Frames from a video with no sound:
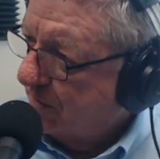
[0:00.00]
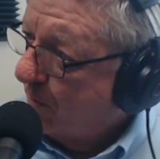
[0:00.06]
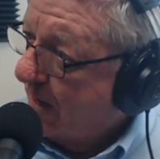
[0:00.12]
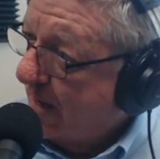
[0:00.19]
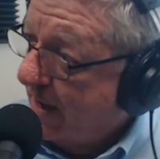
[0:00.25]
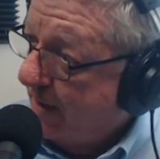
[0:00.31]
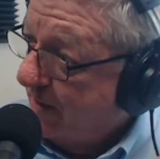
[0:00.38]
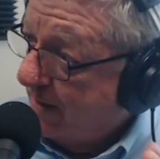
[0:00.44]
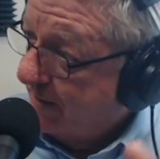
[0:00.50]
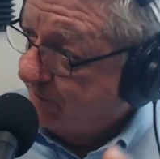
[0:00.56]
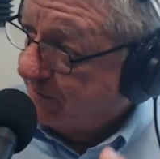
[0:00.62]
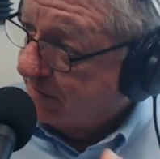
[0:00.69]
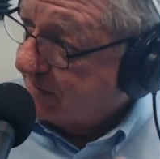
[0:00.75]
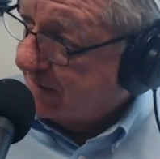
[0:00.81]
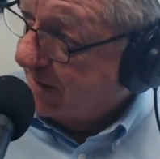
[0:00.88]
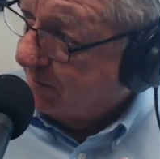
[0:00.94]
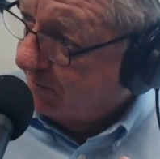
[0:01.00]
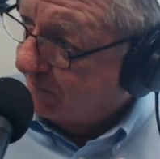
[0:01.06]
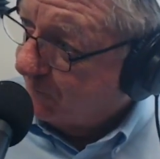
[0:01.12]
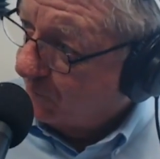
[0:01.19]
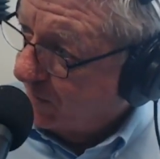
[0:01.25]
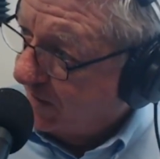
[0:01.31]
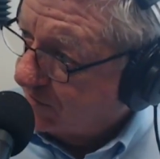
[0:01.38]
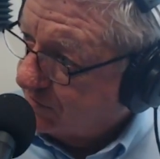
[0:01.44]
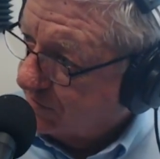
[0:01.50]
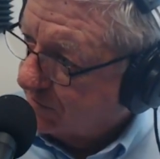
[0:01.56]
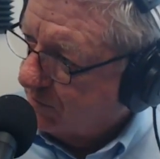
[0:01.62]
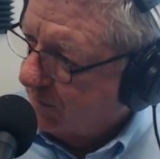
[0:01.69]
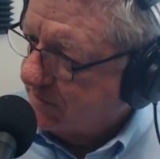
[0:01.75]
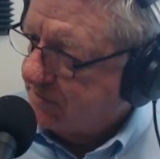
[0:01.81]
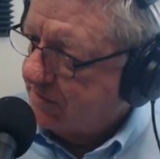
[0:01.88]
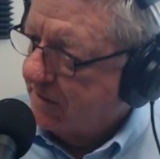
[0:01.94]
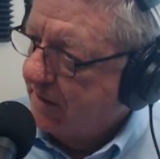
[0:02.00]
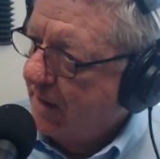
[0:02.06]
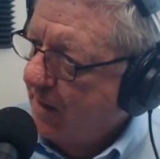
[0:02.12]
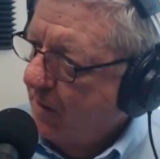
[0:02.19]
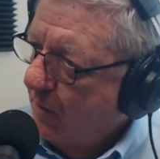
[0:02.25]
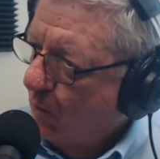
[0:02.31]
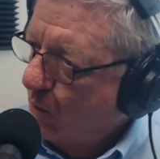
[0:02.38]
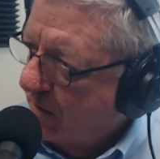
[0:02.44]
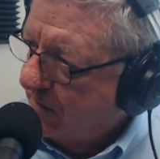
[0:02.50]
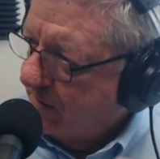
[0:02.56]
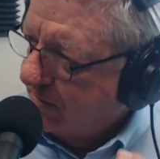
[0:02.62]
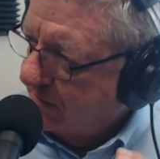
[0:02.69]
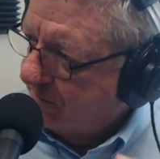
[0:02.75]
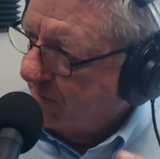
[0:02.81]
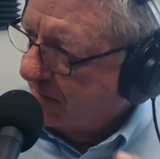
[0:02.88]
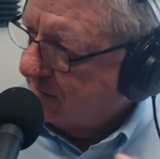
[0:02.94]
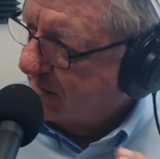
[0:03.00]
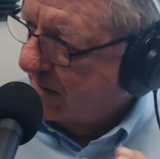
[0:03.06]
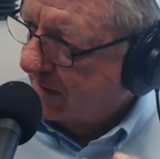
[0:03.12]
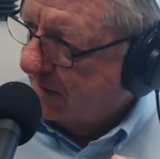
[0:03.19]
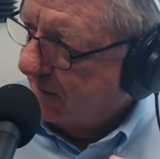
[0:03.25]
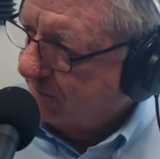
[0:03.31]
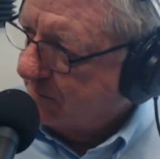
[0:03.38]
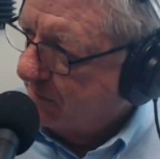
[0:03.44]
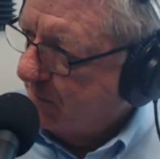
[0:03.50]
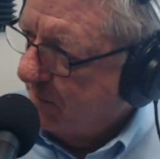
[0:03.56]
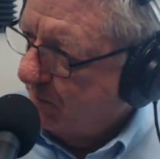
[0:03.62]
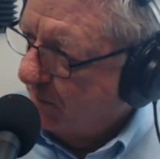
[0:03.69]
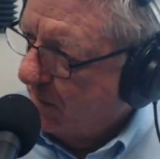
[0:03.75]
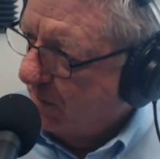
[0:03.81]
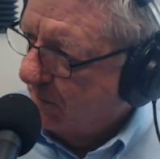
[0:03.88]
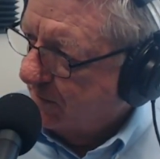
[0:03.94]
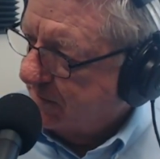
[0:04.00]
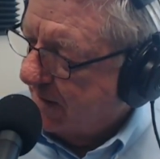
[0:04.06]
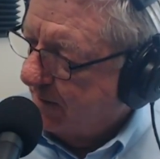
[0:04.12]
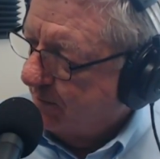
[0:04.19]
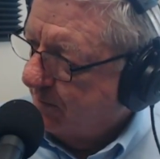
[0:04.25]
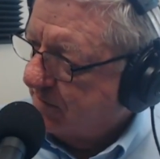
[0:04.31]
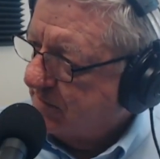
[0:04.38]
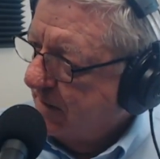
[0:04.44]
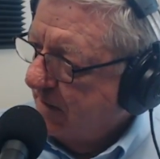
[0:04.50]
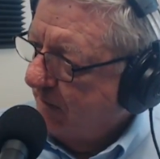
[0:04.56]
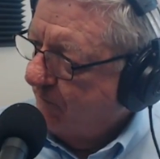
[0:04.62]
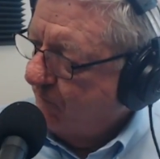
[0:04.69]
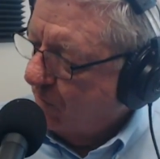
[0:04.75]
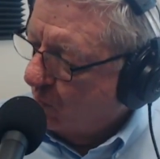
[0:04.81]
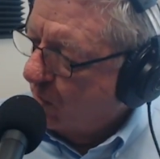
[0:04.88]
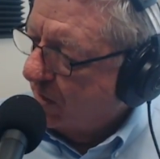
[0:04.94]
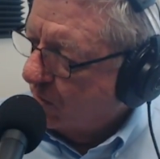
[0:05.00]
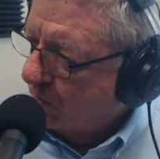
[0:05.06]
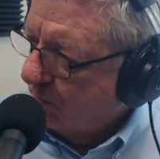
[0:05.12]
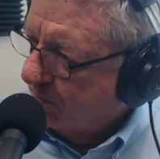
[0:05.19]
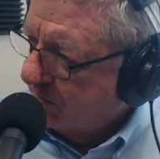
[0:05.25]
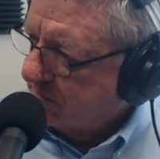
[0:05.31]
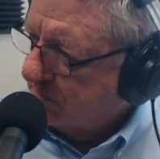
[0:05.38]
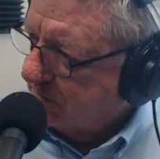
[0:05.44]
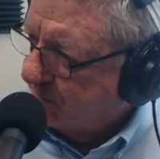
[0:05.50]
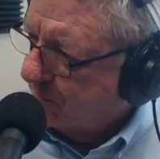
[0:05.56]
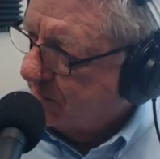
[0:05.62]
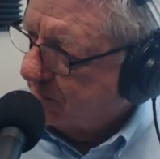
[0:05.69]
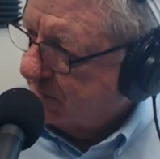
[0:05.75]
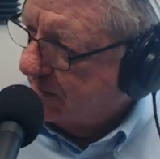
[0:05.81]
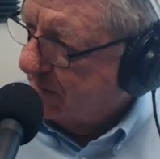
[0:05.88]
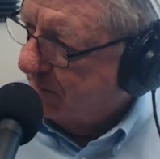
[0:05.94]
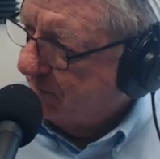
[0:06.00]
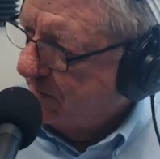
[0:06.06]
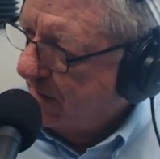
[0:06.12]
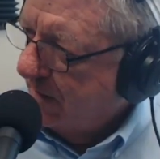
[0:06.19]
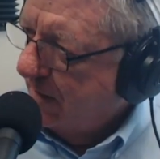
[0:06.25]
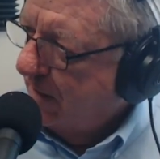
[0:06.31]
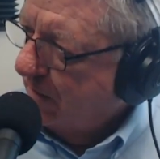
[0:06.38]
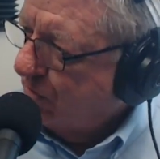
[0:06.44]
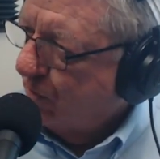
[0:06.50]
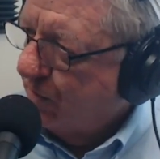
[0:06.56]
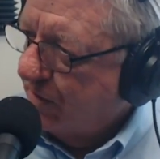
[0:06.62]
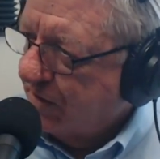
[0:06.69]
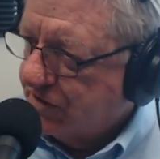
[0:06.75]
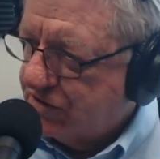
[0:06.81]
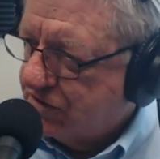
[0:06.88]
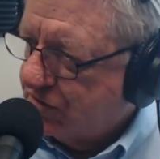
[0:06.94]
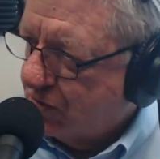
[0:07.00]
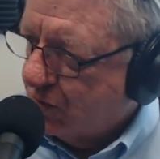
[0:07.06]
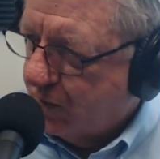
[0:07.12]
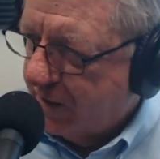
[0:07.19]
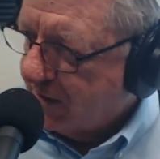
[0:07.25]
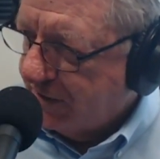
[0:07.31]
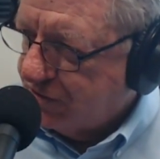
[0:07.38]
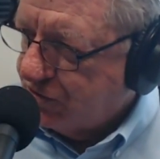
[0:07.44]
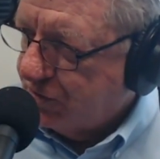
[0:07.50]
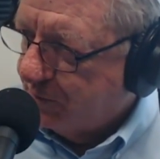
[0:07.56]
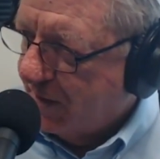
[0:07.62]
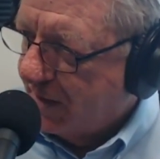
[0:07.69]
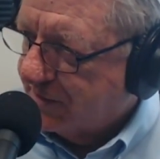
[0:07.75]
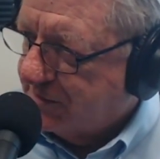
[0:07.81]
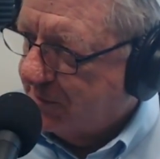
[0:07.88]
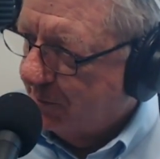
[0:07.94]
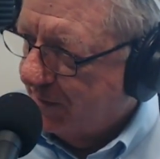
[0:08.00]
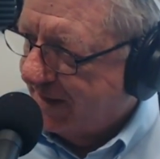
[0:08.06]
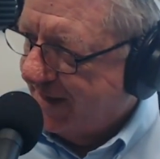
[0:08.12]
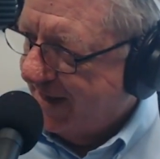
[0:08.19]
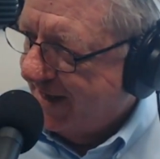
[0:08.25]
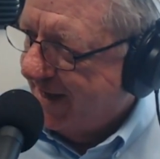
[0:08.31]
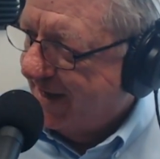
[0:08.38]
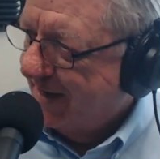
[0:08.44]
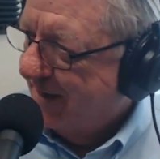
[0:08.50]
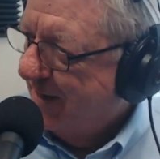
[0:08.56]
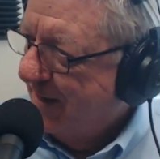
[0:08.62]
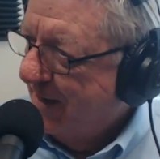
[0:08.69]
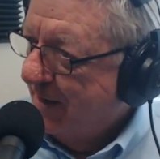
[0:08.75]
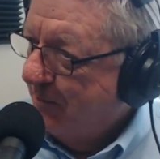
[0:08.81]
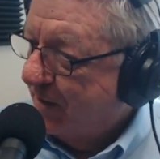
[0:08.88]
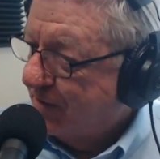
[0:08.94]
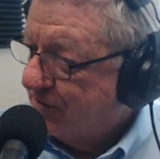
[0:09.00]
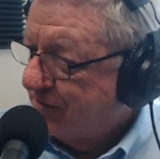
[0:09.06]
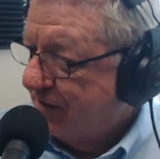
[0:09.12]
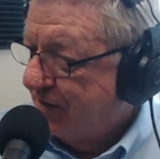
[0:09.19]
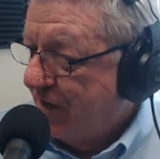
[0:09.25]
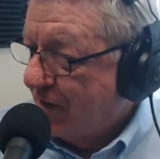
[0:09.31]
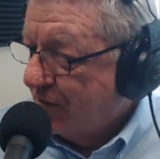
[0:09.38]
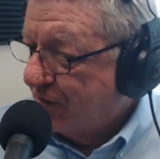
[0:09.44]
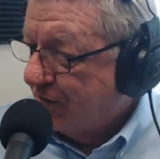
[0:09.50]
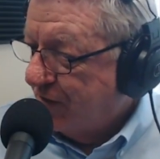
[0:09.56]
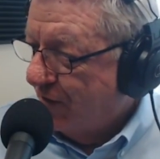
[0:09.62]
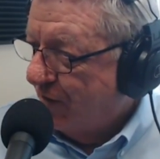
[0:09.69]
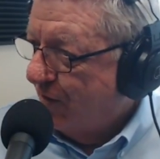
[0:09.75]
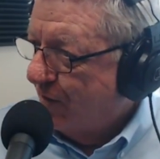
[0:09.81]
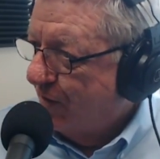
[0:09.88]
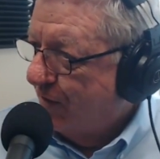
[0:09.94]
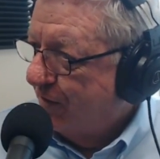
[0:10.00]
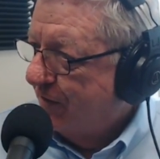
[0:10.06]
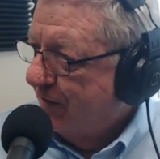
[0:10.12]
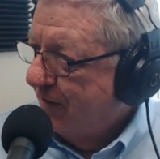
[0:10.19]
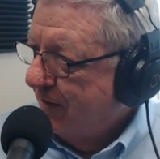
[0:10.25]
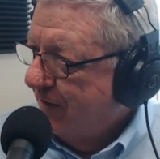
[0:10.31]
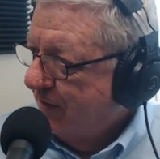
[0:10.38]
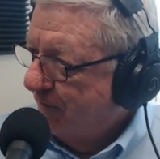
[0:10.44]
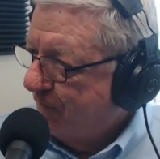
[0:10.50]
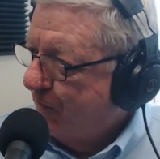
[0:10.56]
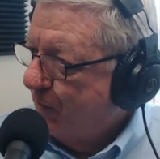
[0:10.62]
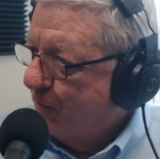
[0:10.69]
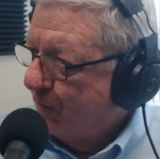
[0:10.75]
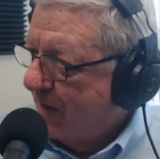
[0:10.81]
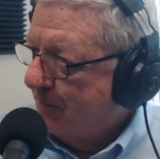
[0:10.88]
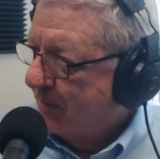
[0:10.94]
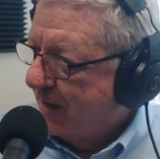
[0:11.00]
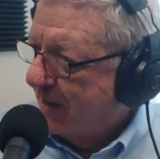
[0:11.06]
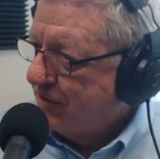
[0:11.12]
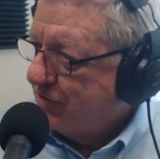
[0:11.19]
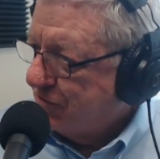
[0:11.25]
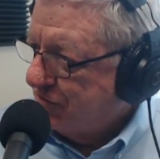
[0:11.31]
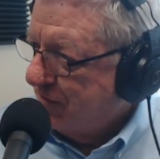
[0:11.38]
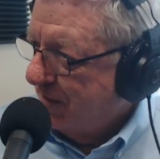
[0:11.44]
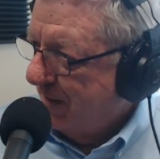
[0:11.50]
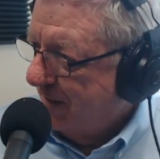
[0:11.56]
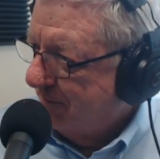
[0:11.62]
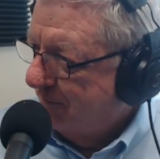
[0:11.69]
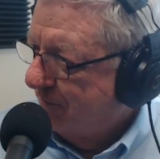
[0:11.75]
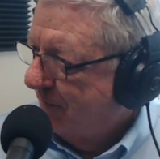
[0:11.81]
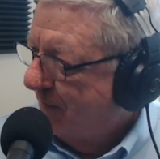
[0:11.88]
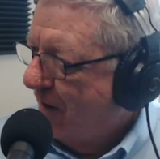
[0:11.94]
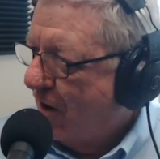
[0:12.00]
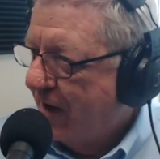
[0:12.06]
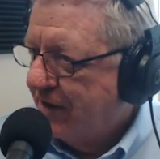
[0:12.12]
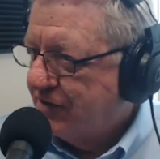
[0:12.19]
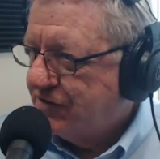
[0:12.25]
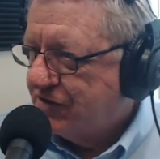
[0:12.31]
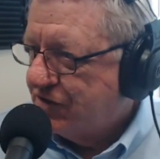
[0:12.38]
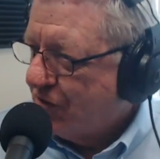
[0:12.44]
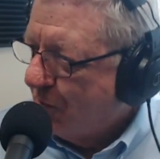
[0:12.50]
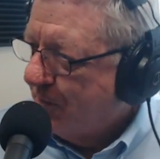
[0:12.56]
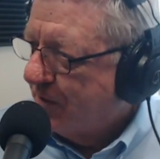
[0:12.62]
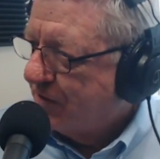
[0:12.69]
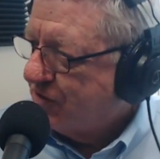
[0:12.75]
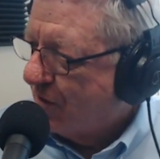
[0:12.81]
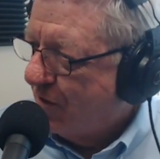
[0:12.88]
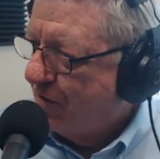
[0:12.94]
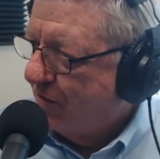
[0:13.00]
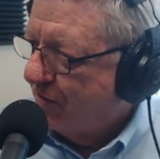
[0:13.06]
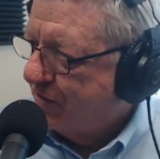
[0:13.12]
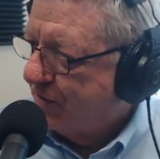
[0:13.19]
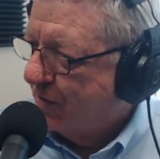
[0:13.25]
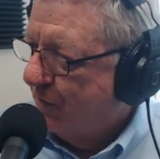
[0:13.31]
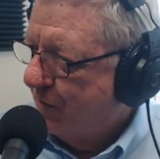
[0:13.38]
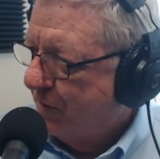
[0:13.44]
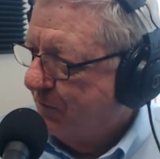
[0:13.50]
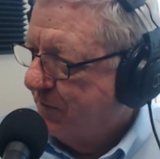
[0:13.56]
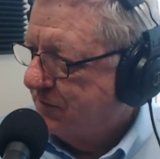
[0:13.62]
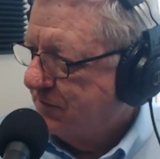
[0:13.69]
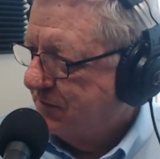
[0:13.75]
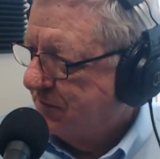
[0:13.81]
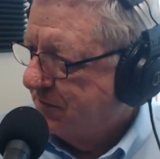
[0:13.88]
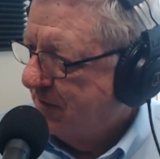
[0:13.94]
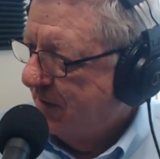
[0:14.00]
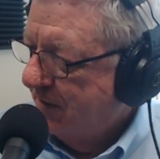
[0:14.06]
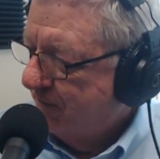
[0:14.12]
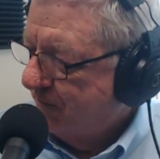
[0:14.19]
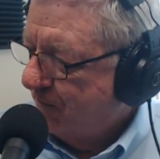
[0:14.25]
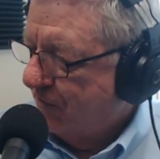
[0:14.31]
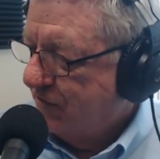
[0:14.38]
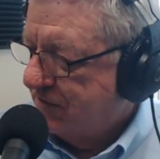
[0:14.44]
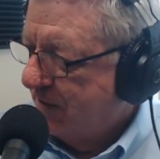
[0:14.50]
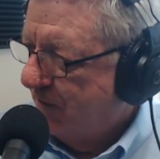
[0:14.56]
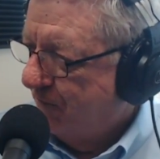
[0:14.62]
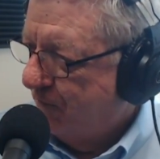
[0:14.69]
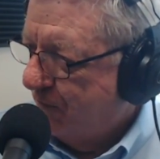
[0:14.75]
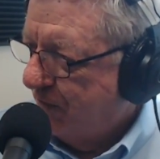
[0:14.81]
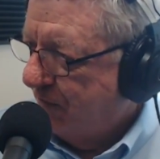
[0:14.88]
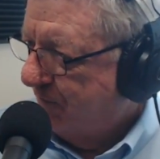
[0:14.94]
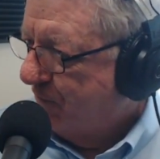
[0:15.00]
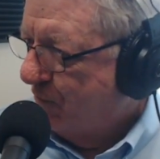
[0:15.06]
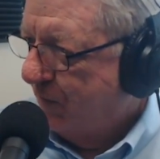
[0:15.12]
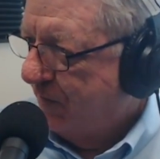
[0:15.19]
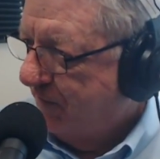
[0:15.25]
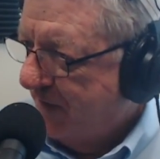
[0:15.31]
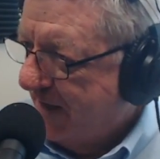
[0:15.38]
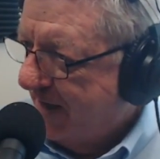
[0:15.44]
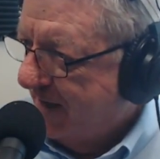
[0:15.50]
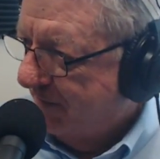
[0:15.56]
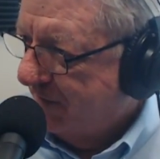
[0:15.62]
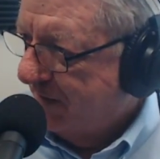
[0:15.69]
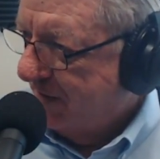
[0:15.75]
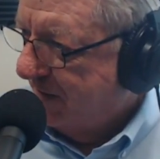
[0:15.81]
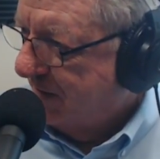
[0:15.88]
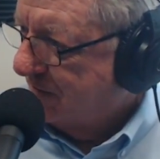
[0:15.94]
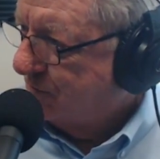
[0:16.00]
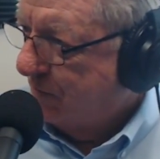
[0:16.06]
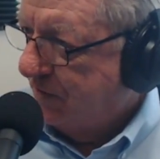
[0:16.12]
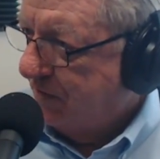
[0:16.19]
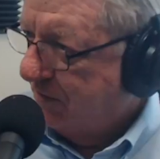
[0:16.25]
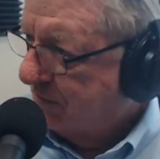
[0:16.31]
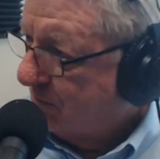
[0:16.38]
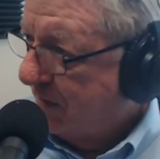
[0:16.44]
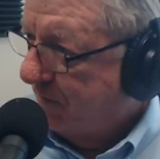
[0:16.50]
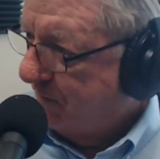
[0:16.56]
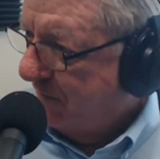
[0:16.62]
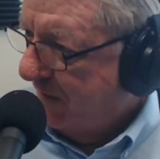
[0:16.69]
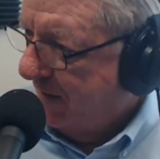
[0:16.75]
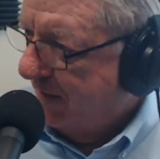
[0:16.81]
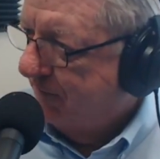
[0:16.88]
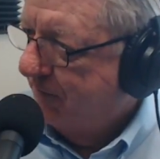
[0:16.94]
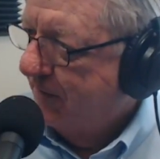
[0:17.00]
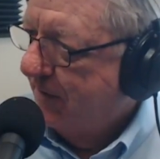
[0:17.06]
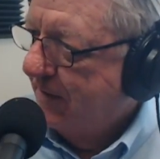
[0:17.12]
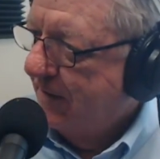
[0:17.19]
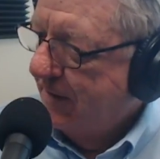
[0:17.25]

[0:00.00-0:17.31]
Though, and I have to tell you before you answer the question, one of the advice I give to people all the time is, if you want to go in business for yourself, do it as quickly as you possibly can, because the younger you are, the fewer obligations you have. It's so much harder to go into business for yourself when you're 45 than it is when you're 25.